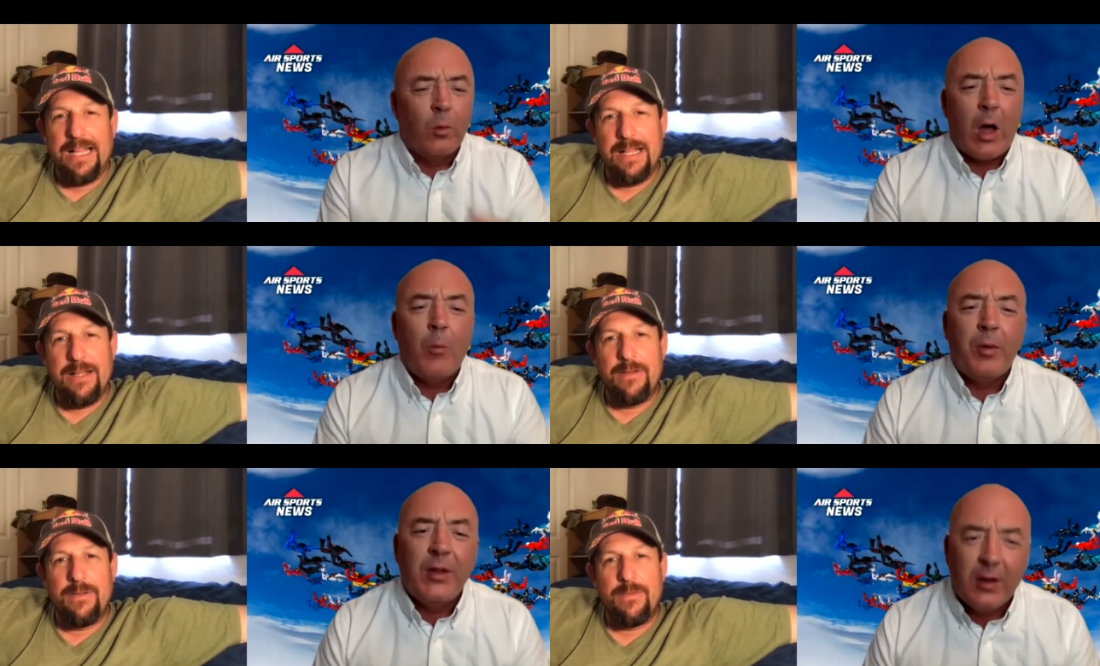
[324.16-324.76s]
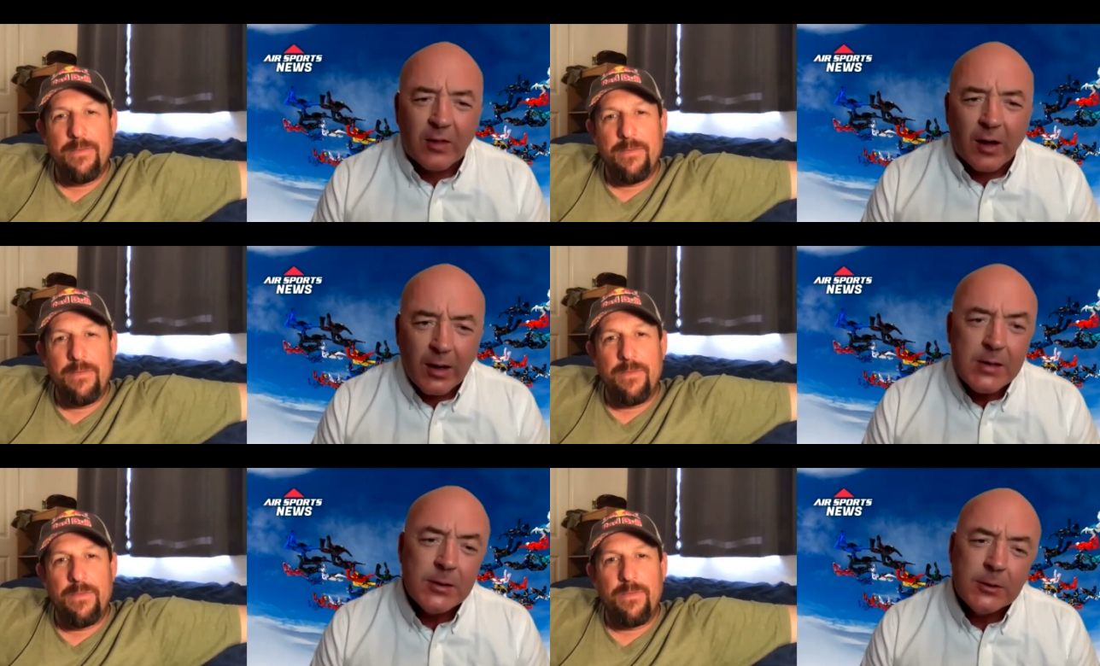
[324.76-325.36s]
Speaker 1: helping the
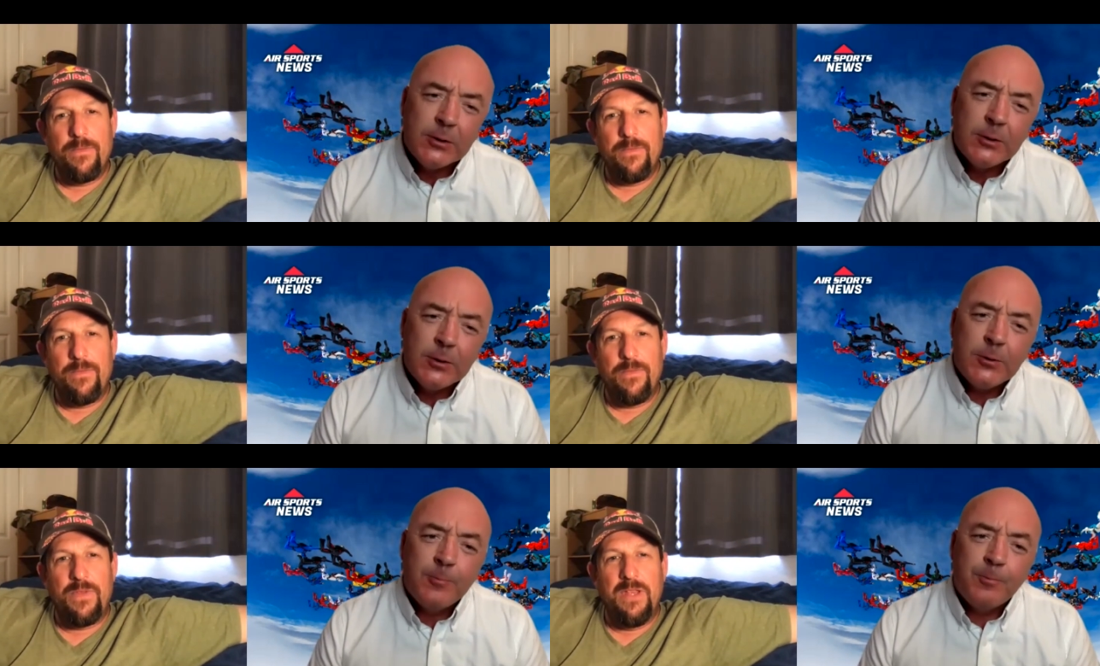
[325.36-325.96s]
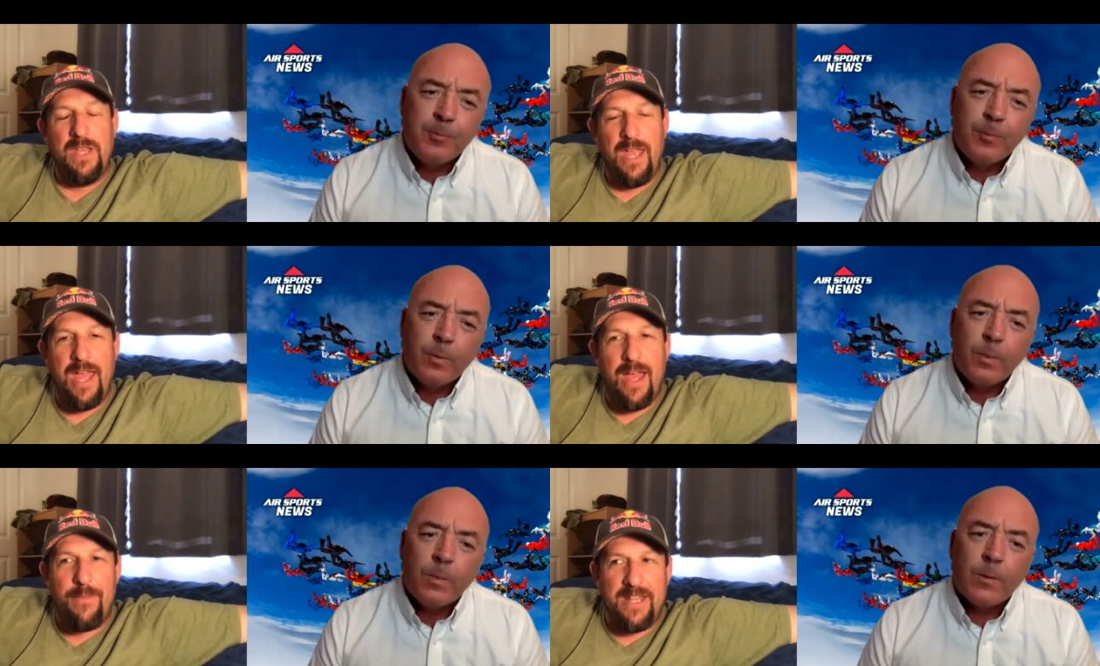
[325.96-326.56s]
design.
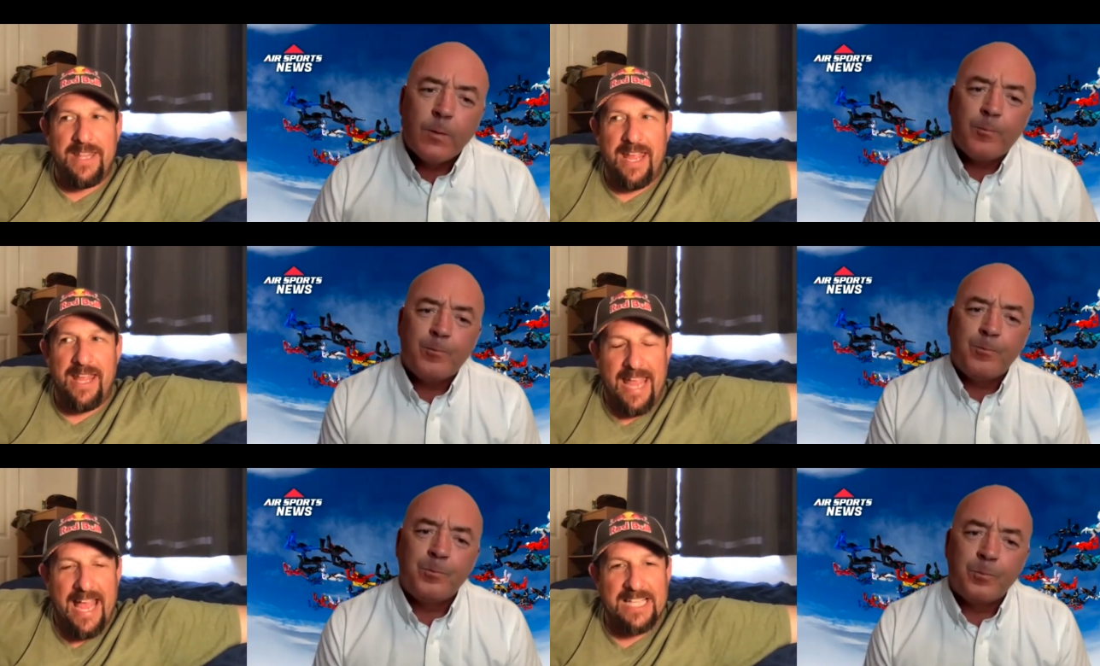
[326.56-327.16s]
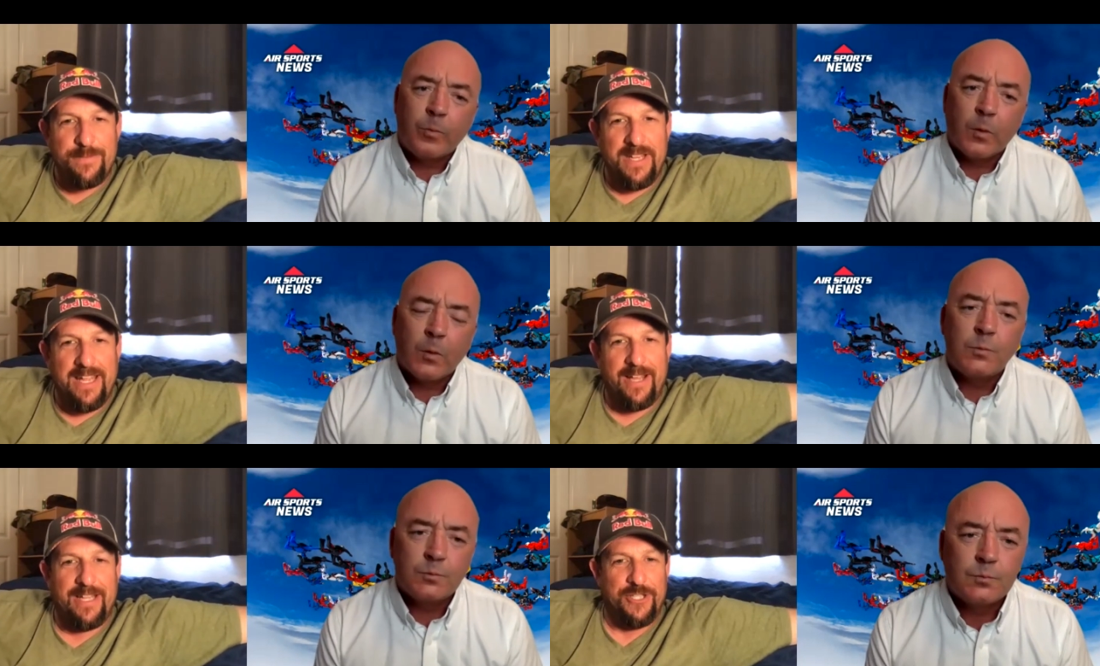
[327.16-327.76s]
Speaker 2: Yeah, I mean, they, they asked me,
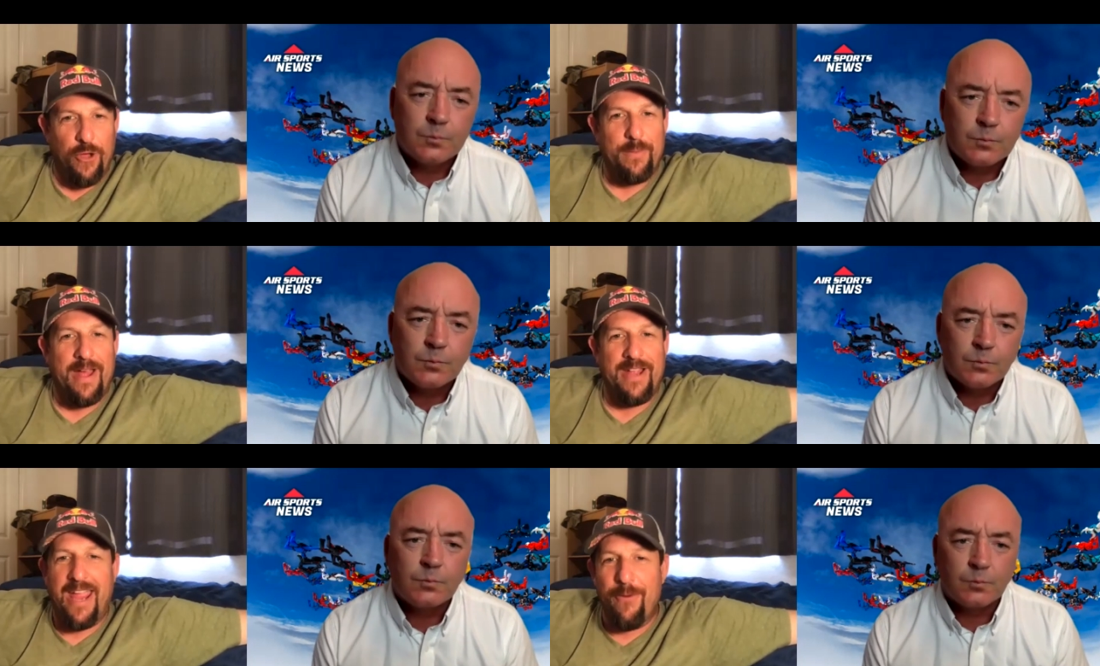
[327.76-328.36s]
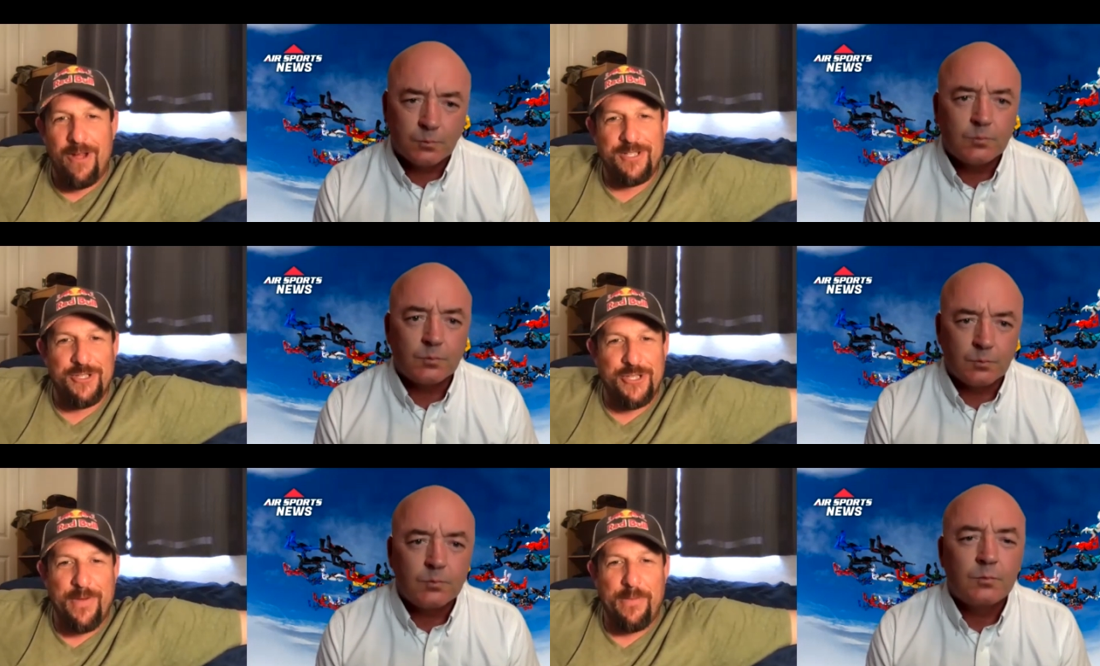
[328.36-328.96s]
they, they told me about it. Hey, why don't you
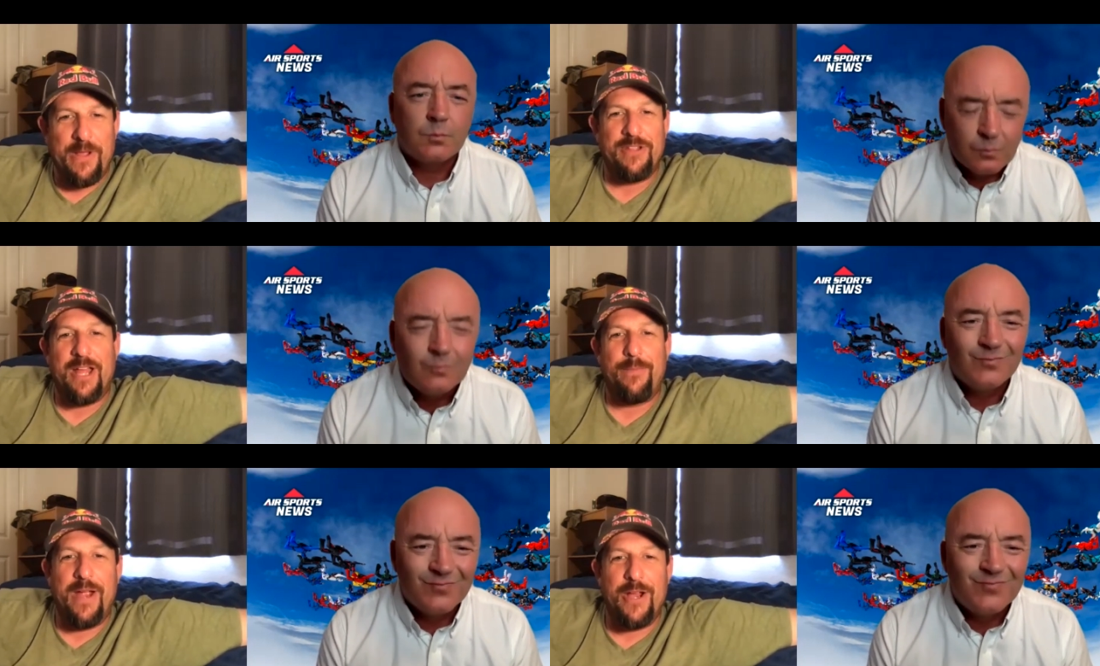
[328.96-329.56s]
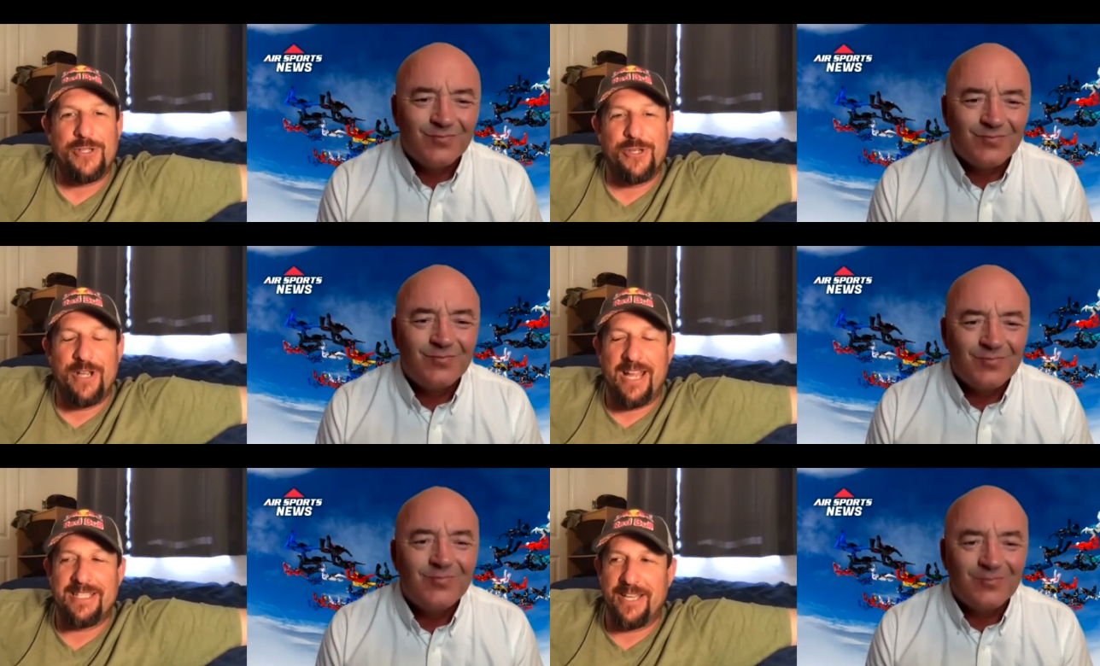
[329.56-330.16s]
jump on a plane without a parachute? And
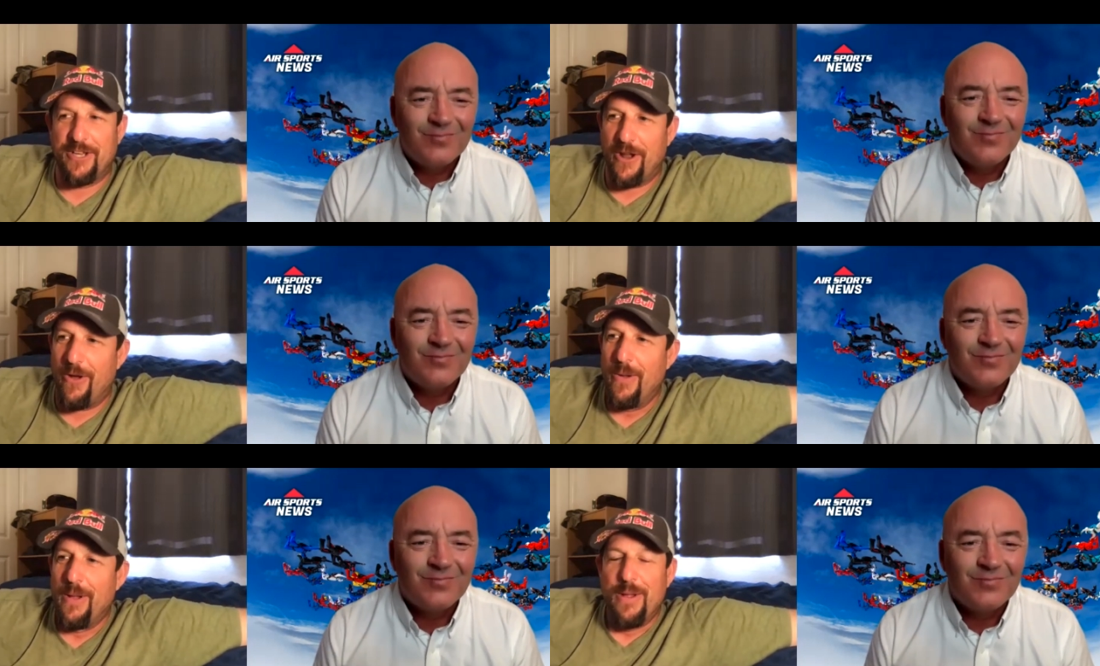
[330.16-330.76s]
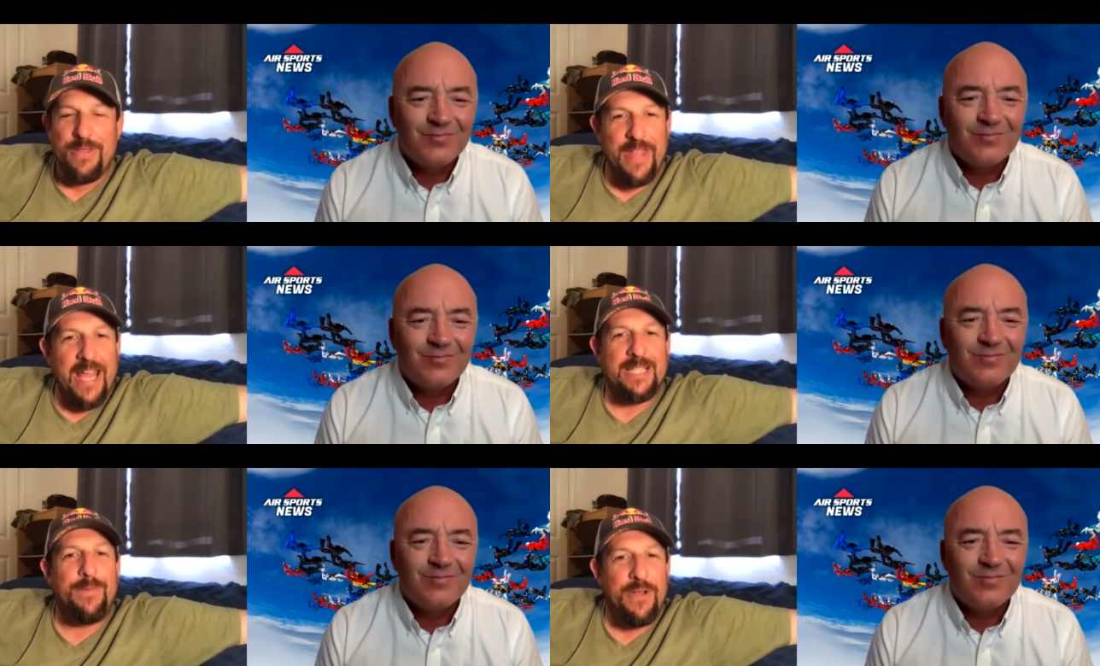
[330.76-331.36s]
I said, you know,
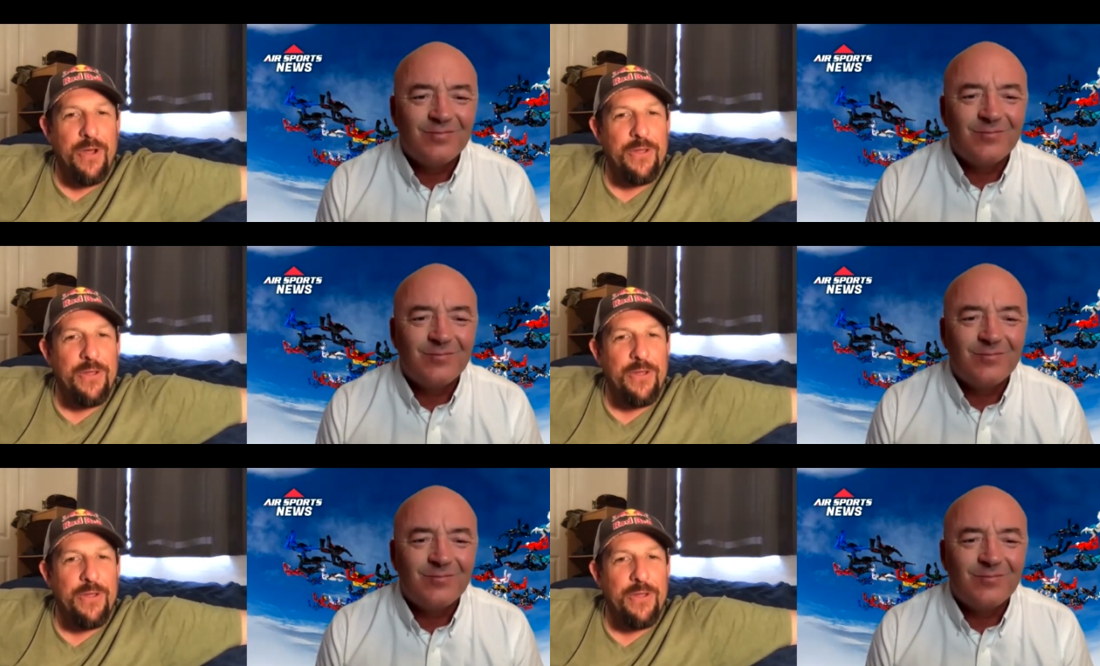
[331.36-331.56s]
thanks, but no